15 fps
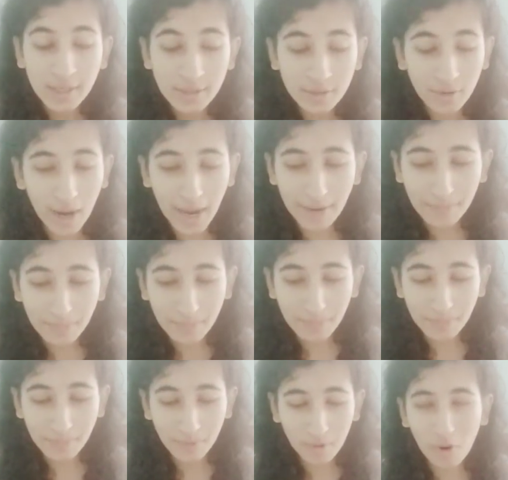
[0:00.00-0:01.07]
So I
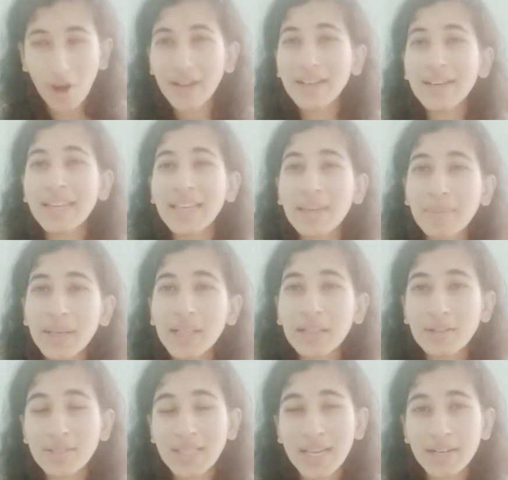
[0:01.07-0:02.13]
got an email
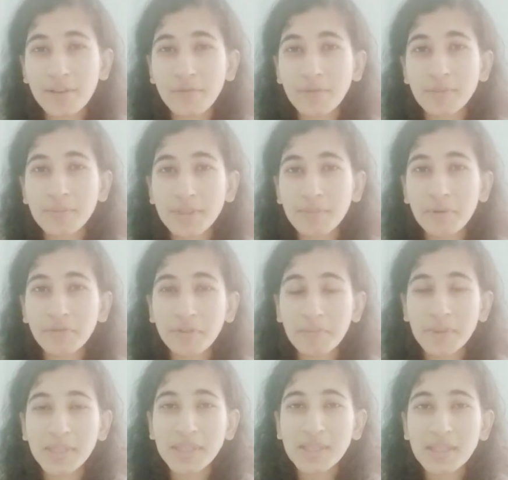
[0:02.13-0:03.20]
newsletter from some of the
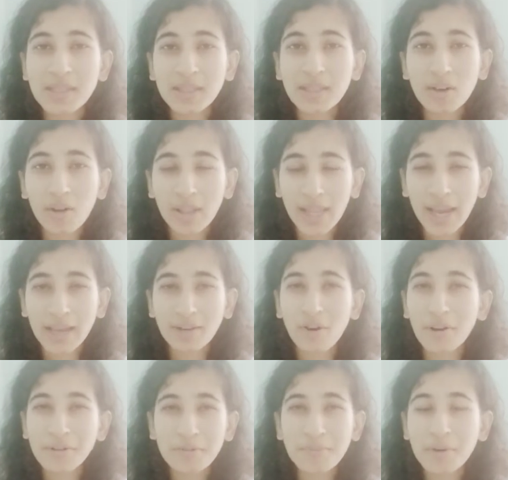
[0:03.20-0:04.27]
business in the online
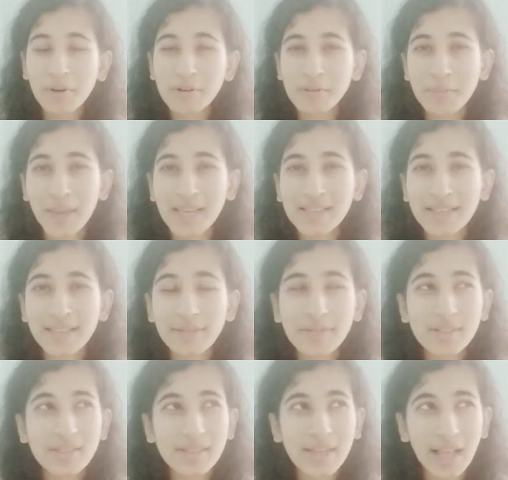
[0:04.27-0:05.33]
entrepreneur space and they were
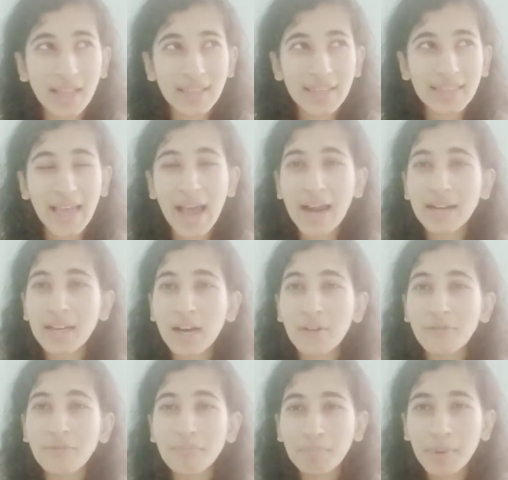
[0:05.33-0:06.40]
telling that a
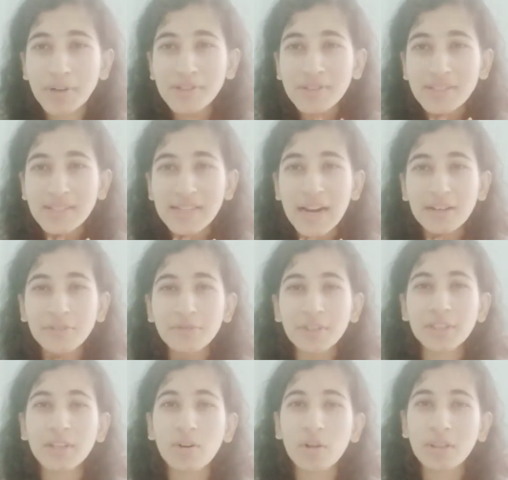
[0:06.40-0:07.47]
person started
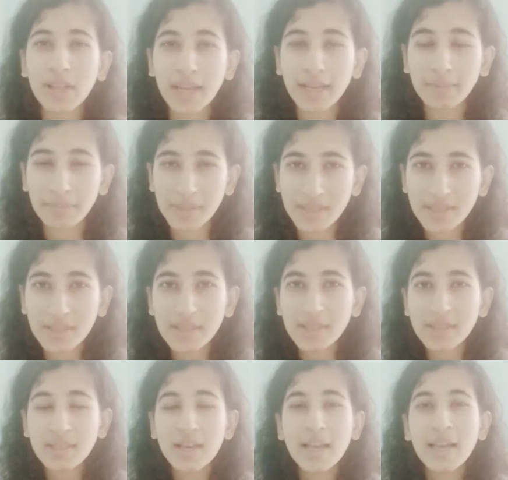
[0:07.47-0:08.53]
with their online
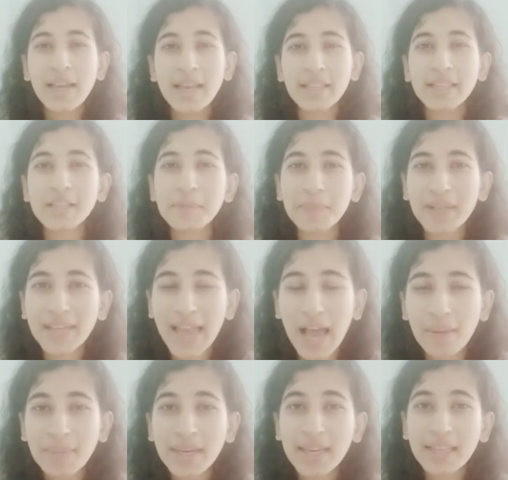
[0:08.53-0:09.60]
business in this
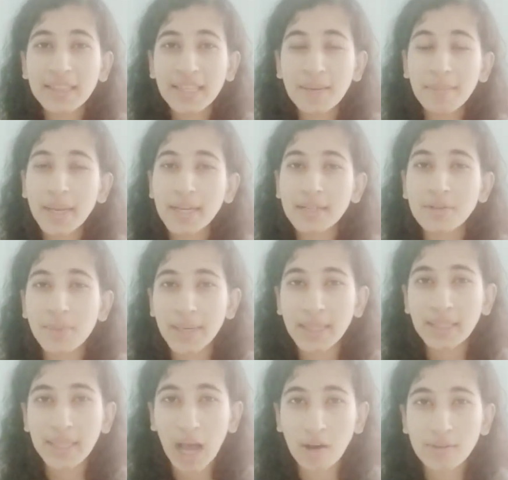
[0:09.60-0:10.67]
pandemic and they made
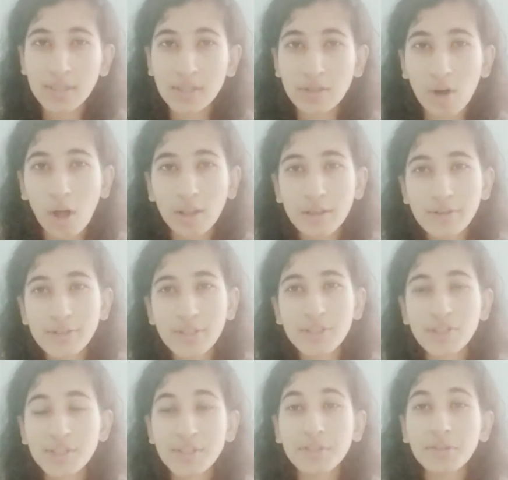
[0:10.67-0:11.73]
$20,000 in
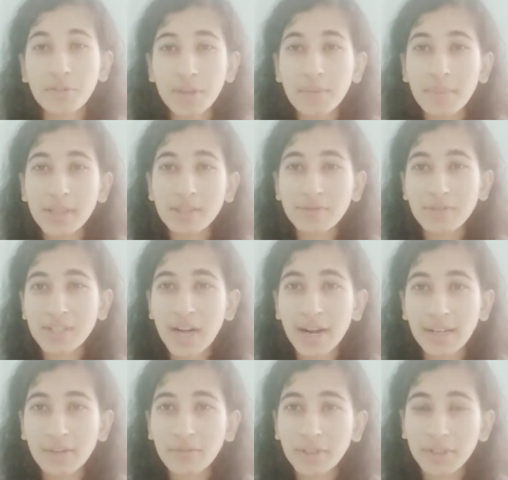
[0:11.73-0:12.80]
just the three months of
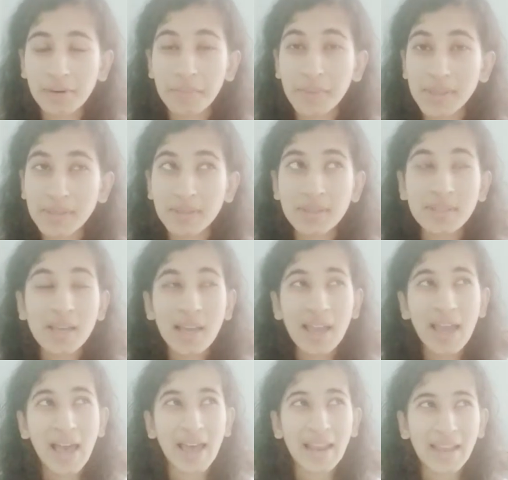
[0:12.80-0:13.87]
starting with their business.
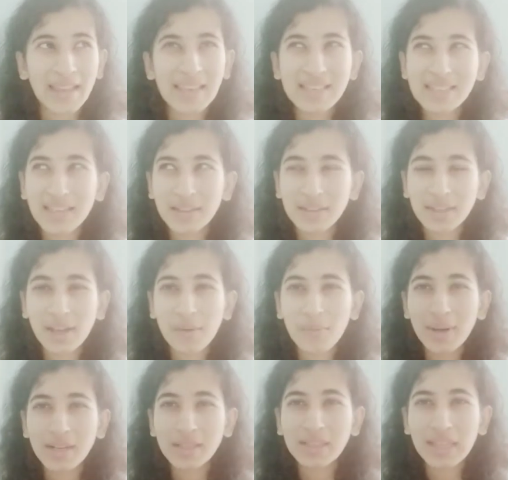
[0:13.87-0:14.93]
And I guess that they
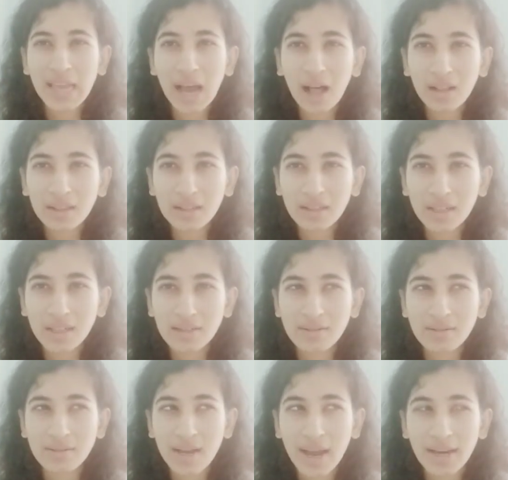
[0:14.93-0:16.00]
were in the health
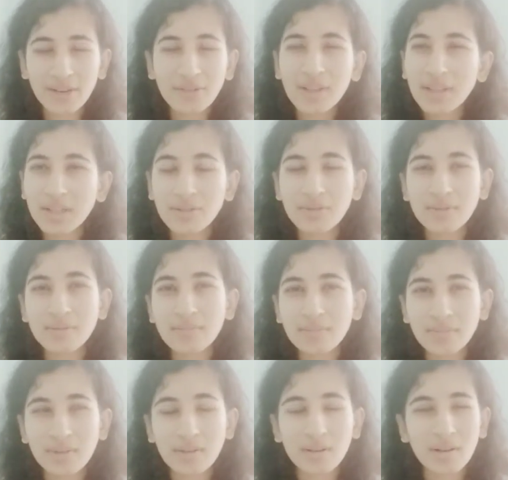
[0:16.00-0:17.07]
niche. I really
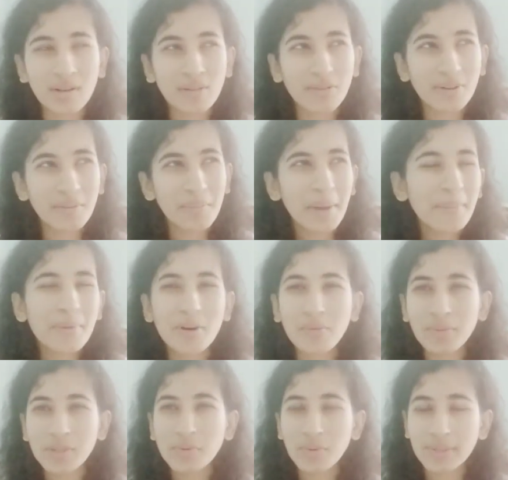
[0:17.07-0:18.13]
don't uh, remember
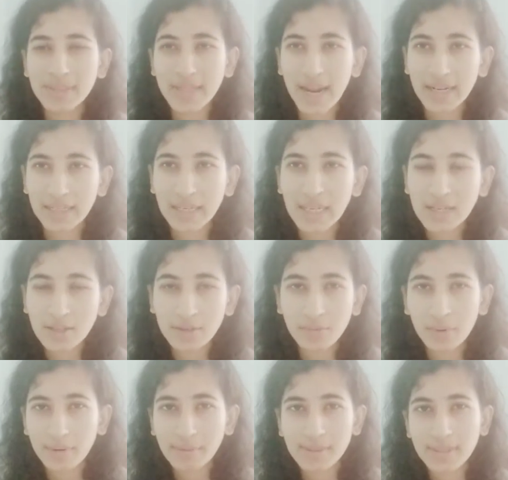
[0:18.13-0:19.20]
which was that niche and
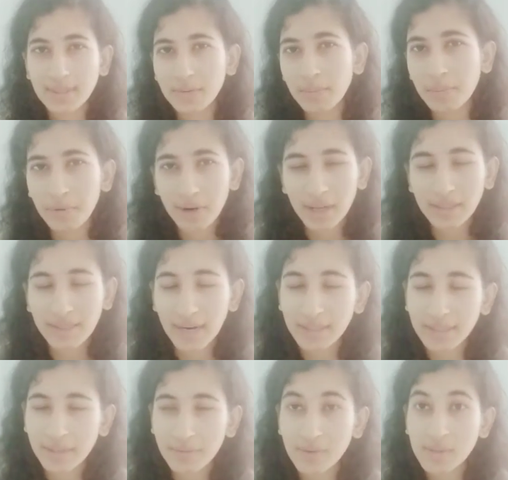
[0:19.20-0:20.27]
what was the product
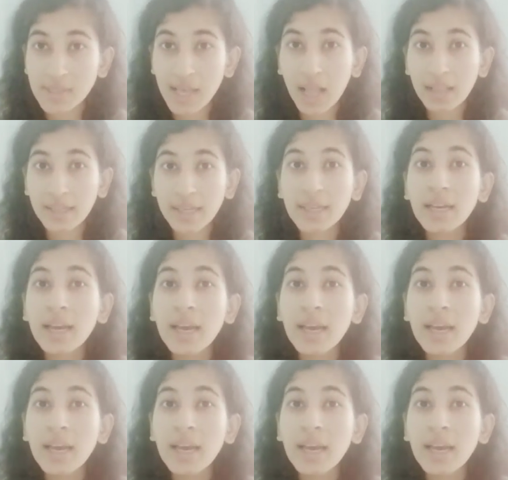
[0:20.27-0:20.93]
that they were selling.